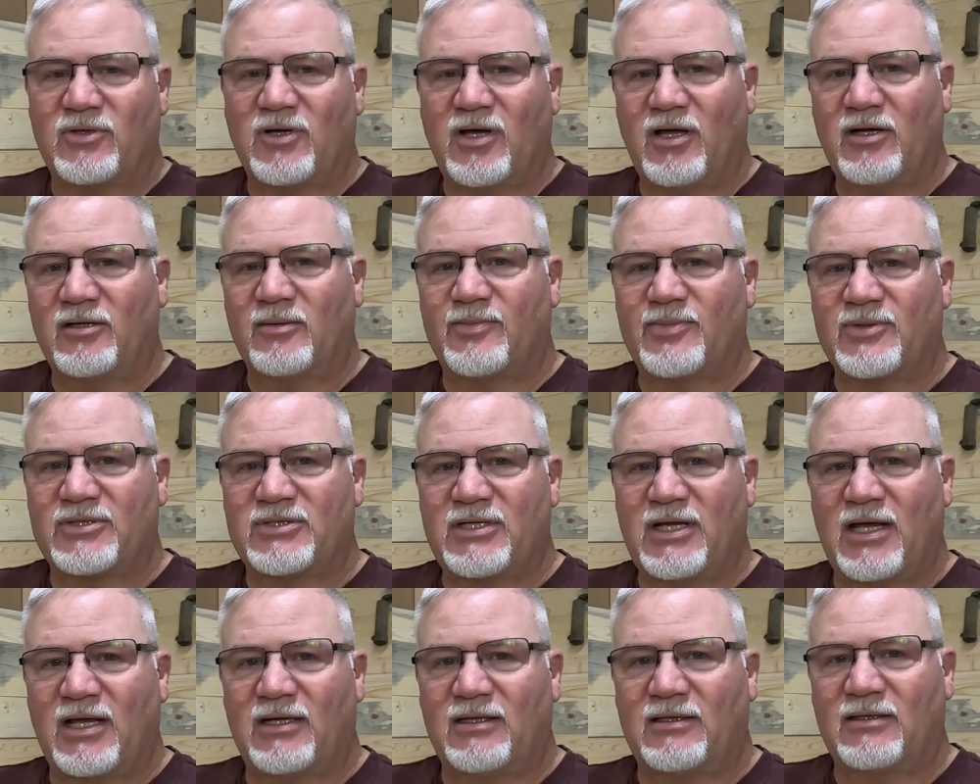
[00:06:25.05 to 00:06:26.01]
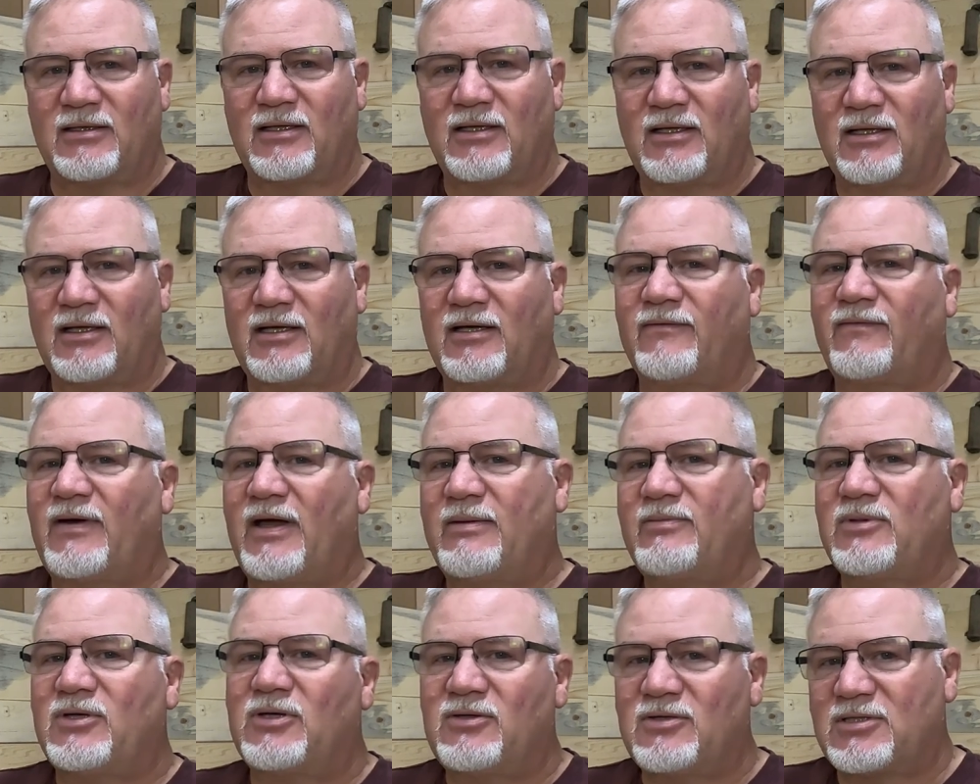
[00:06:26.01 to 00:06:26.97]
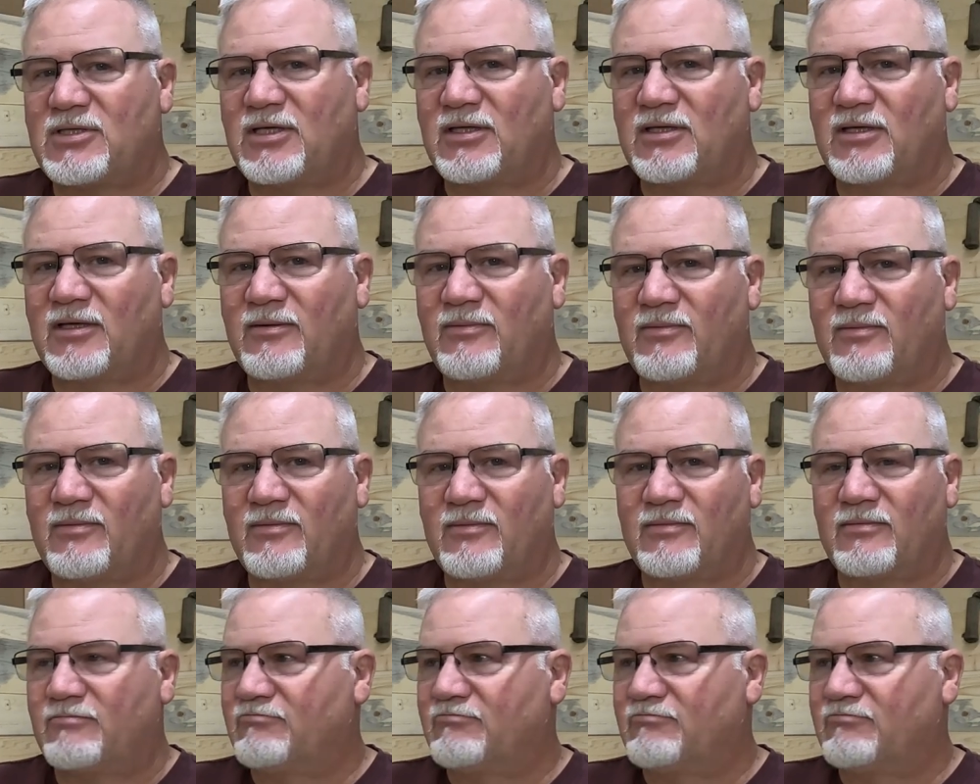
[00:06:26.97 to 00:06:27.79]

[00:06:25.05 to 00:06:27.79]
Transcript: 100% if I'm using them.